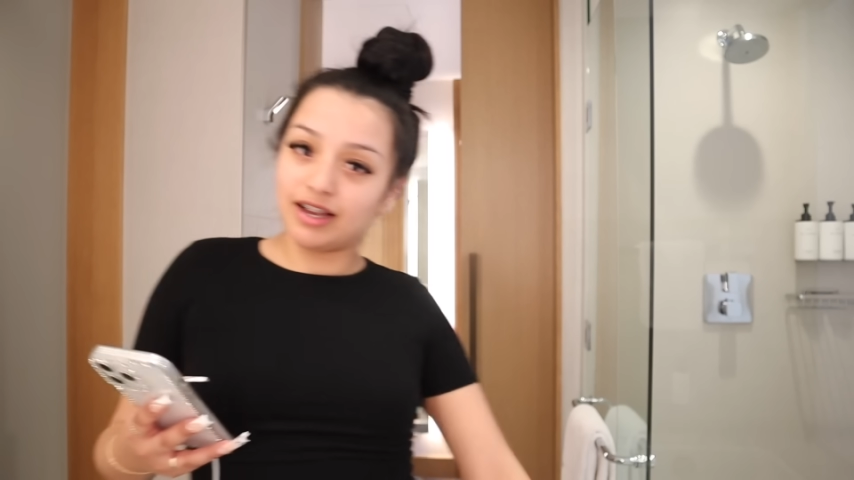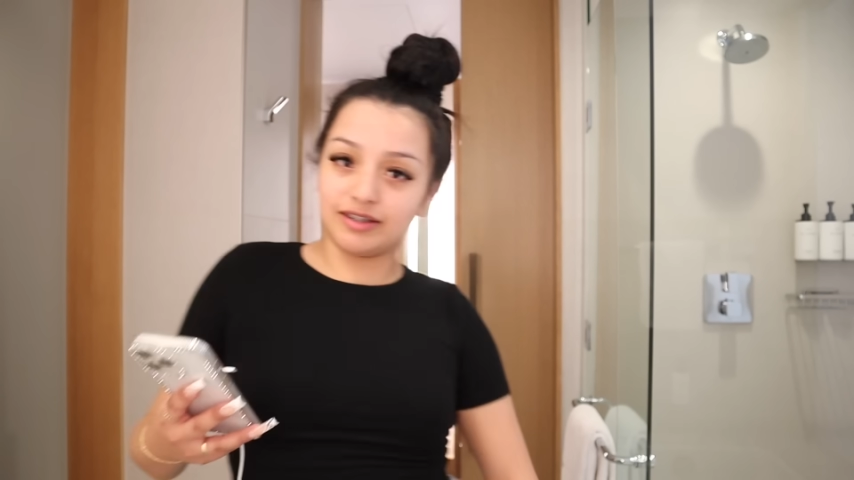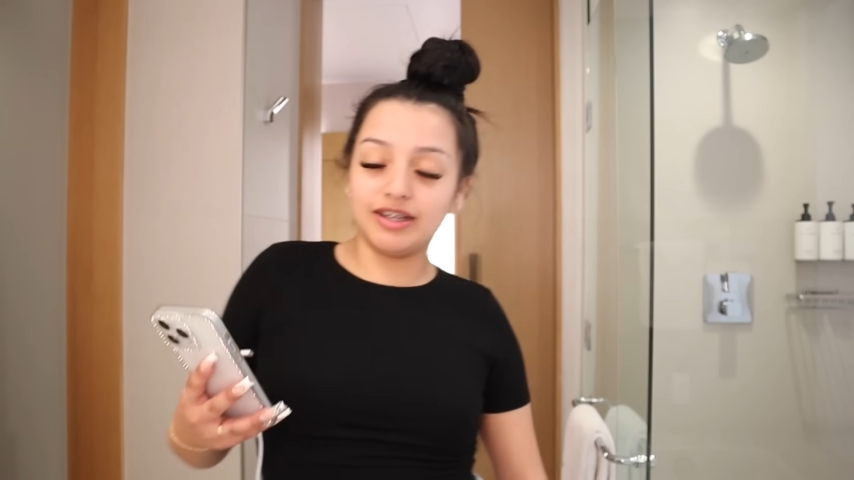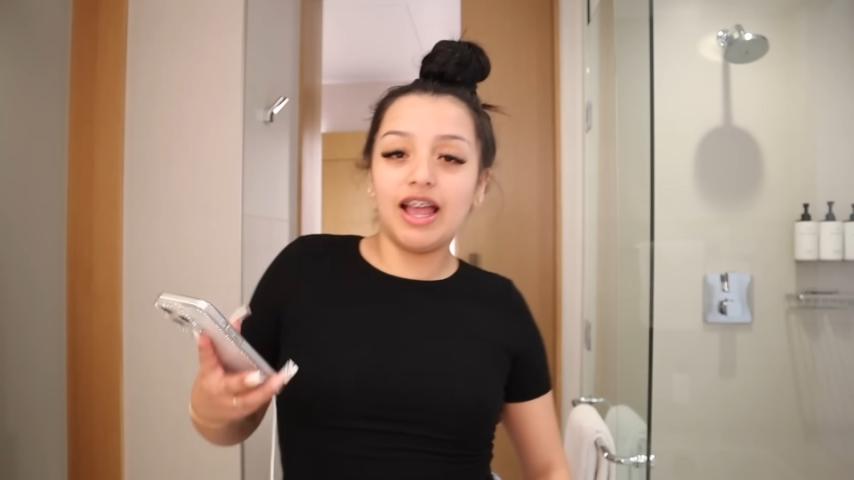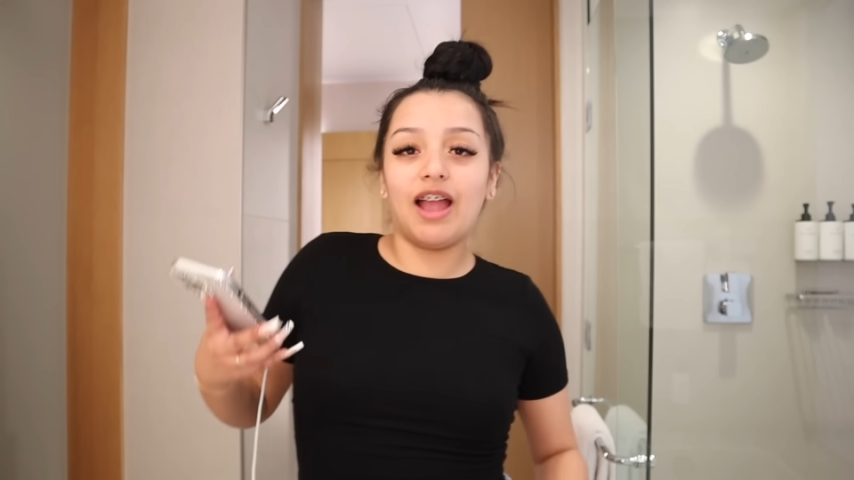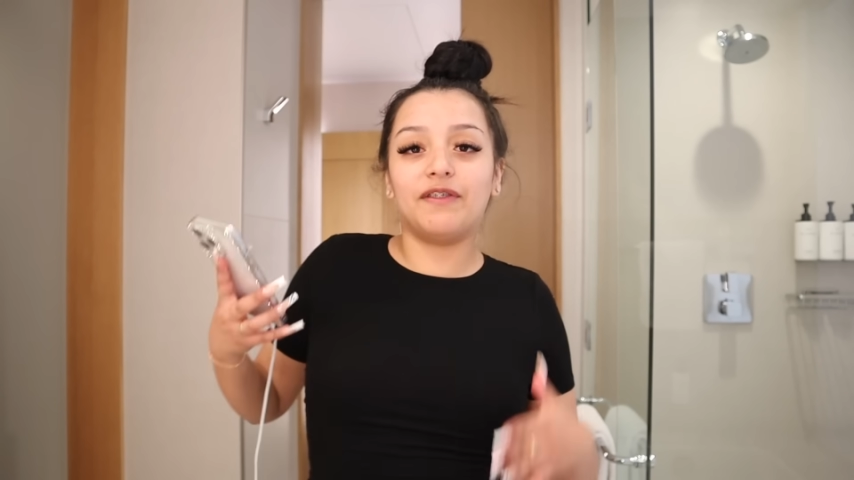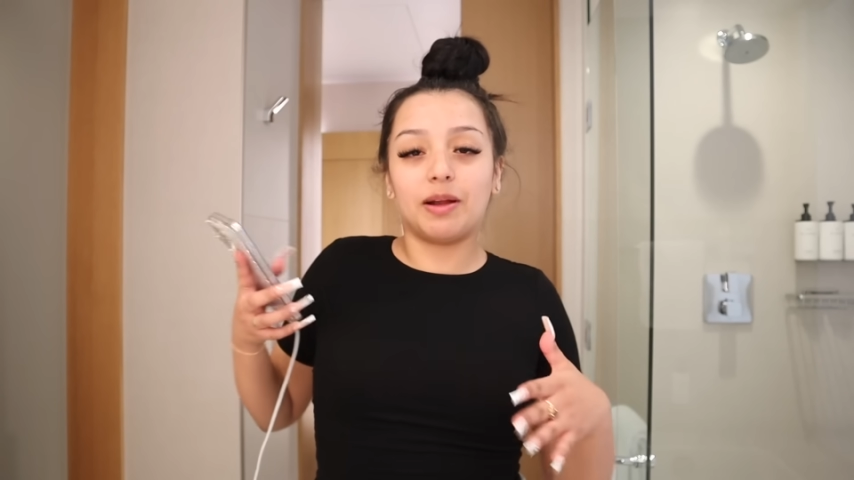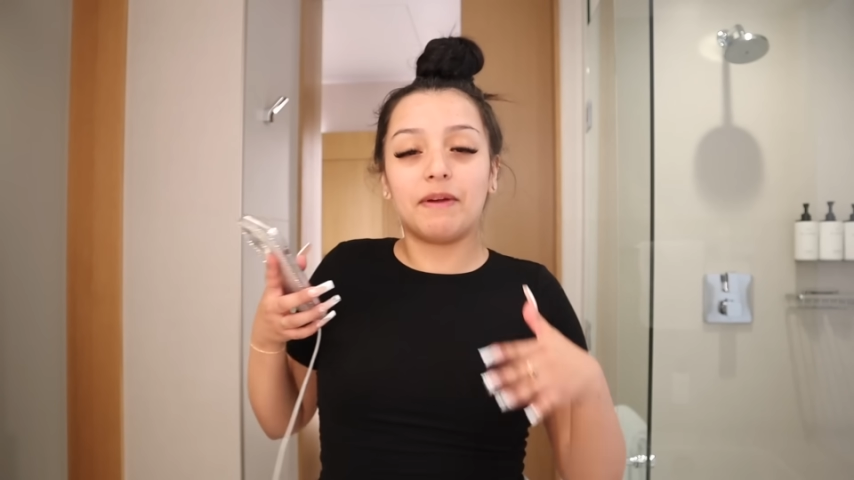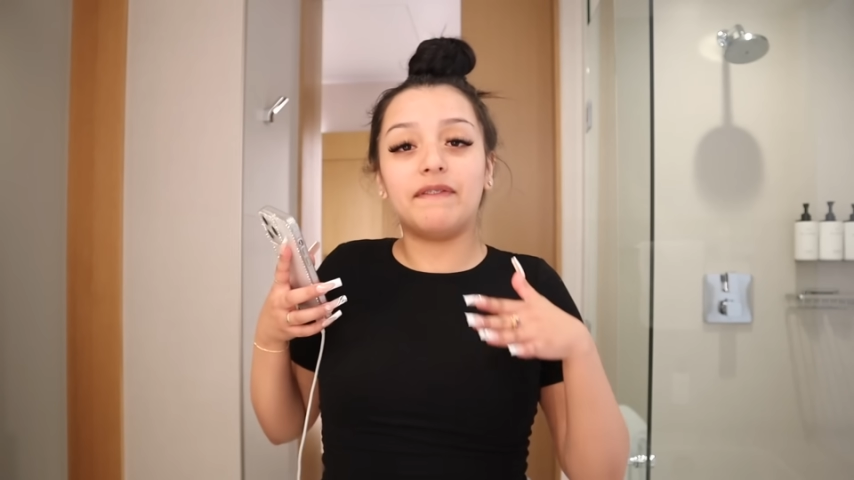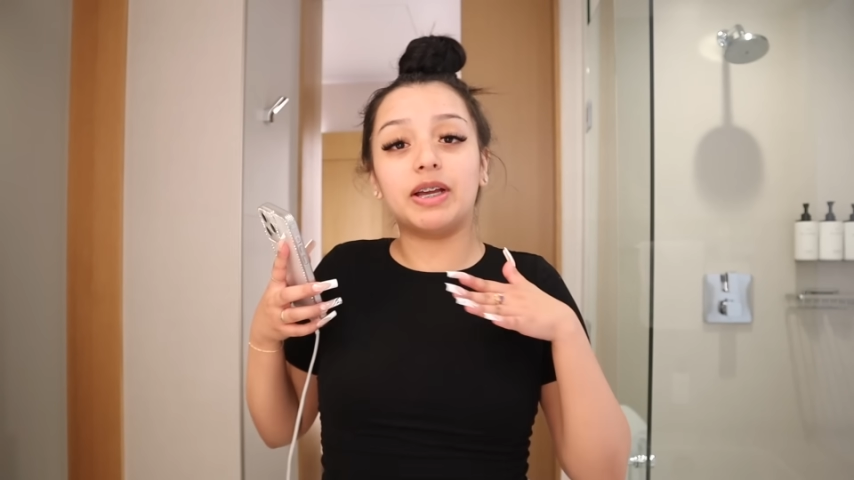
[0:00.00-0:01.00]
I
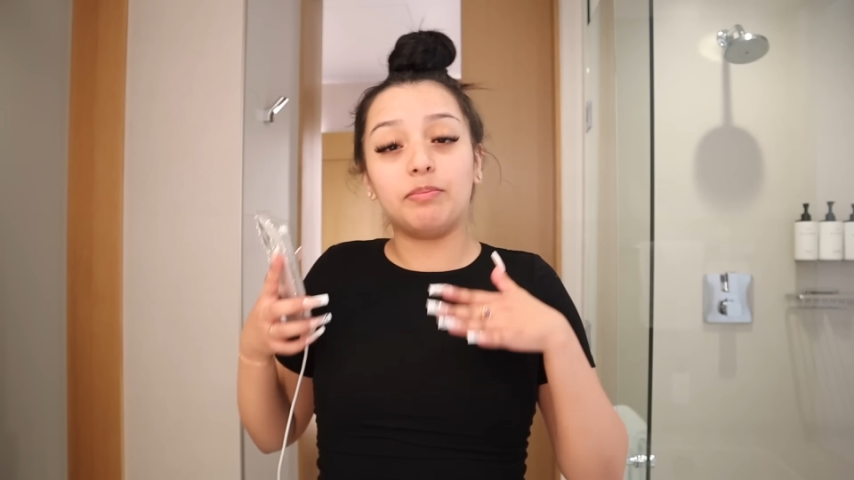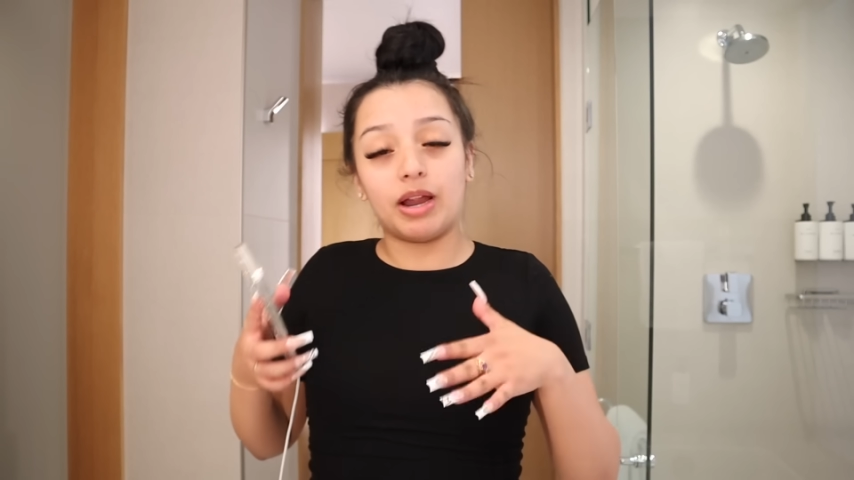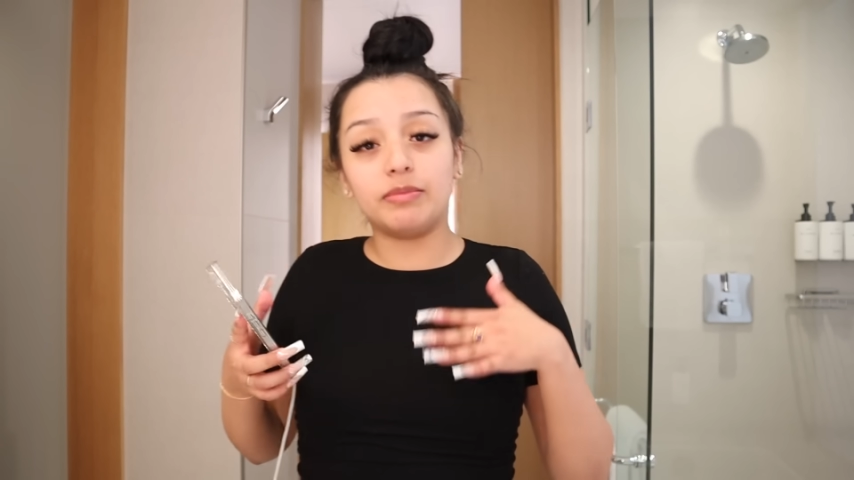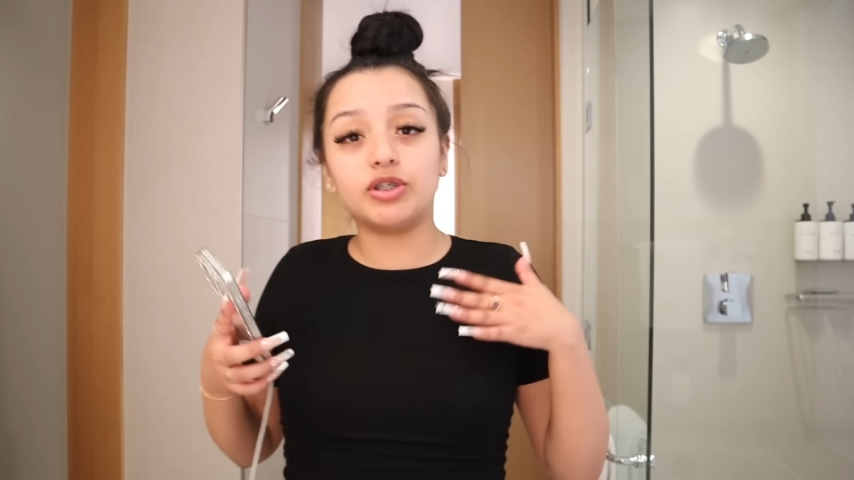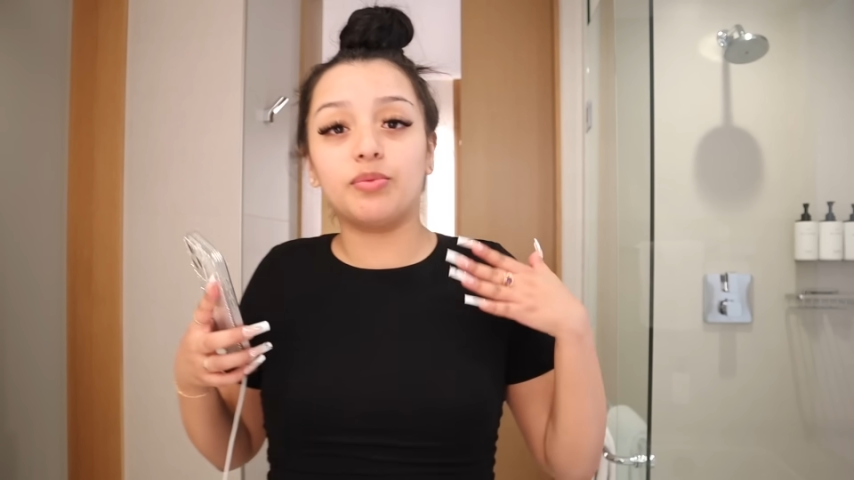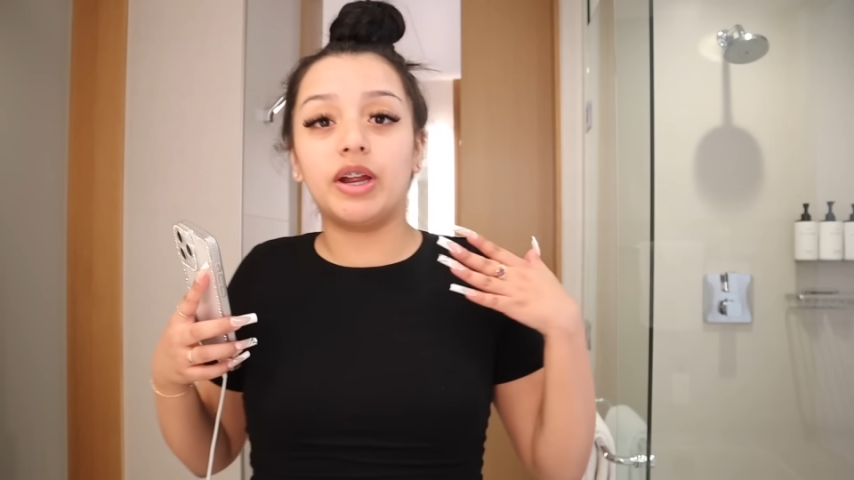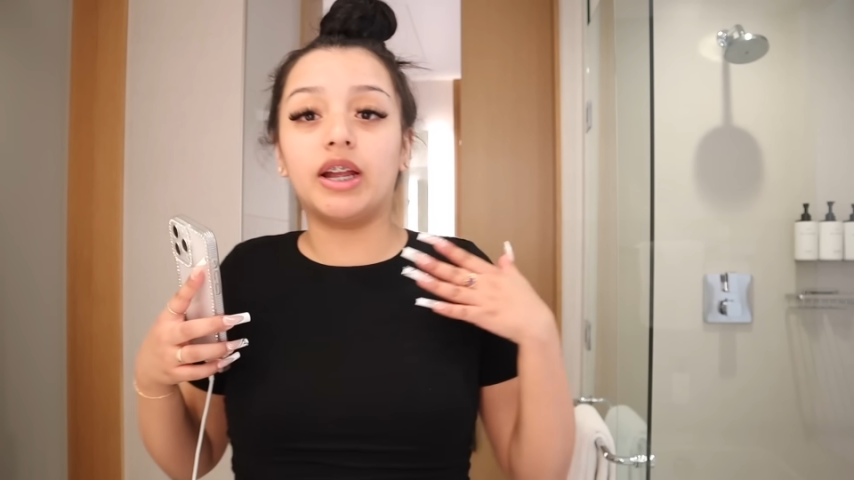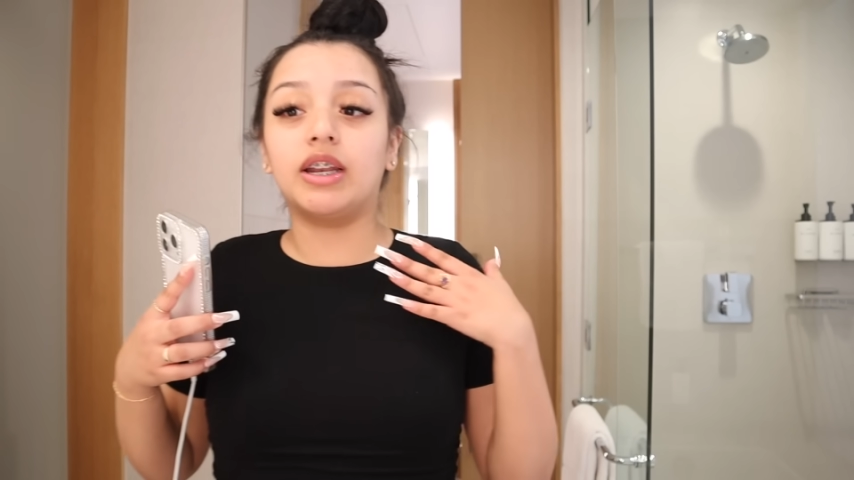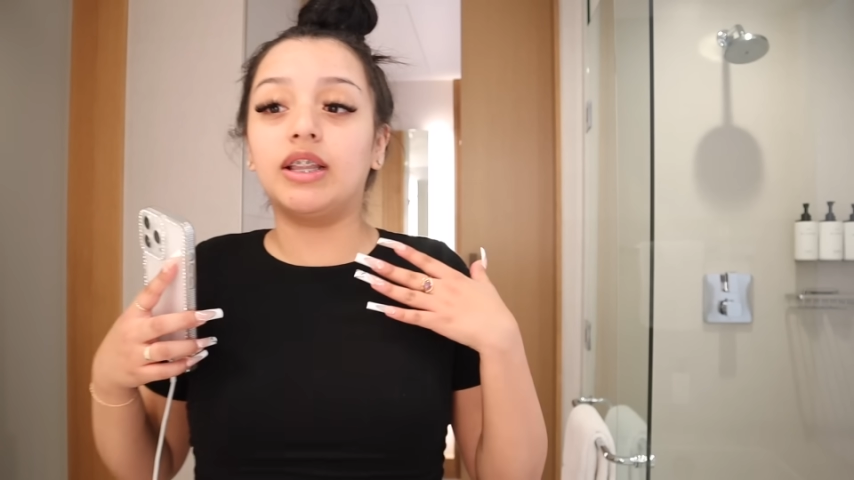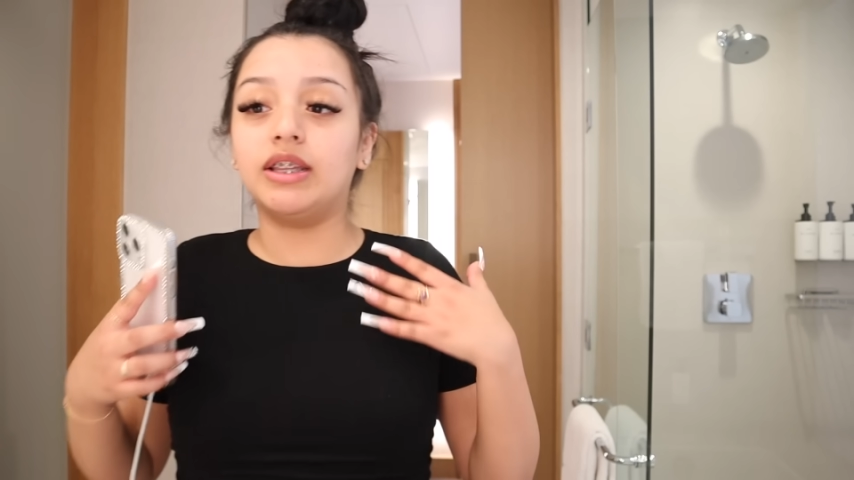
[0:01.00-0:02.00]
forgot my fucking primer, so we are
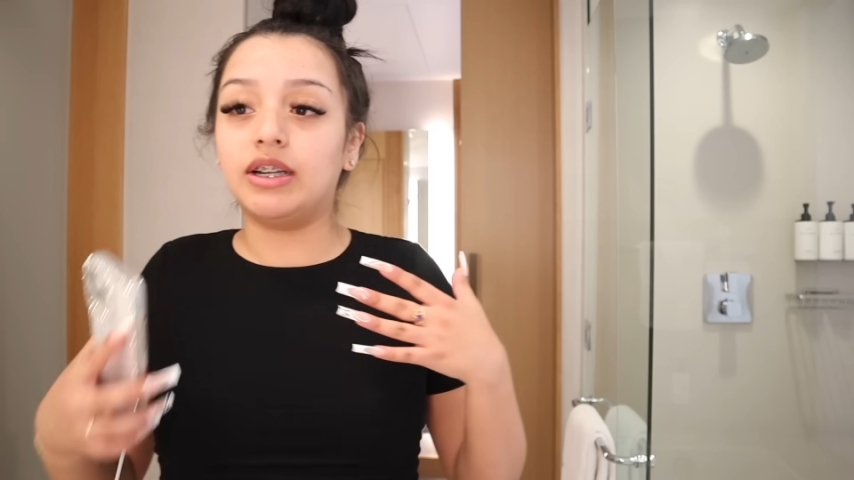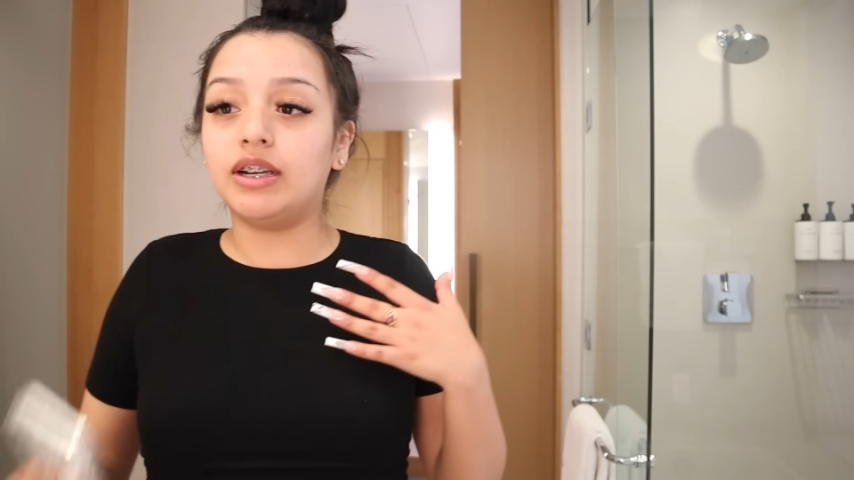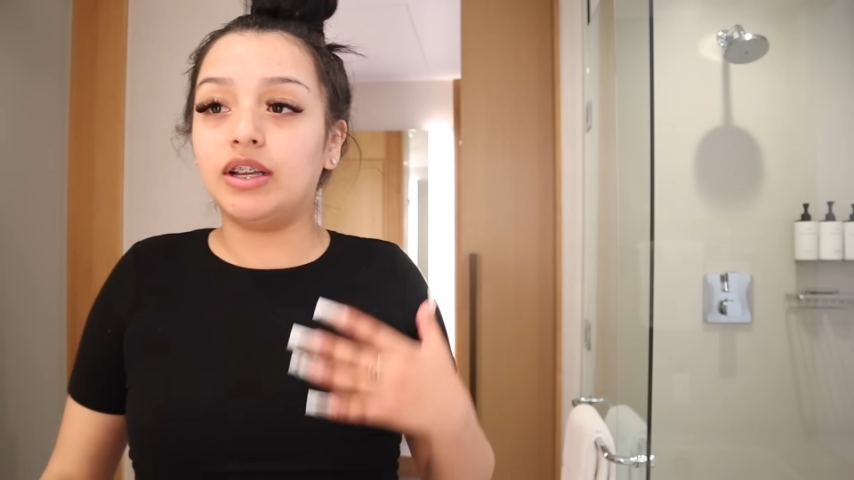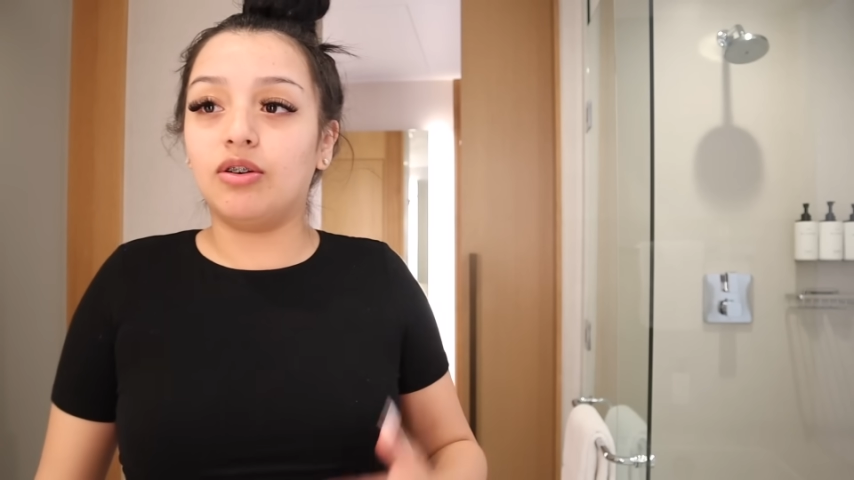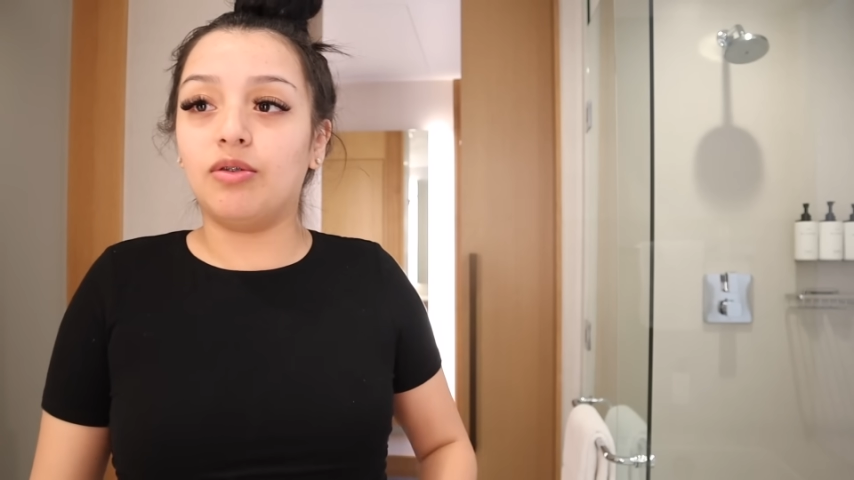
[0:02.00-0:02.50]
gonna literally go.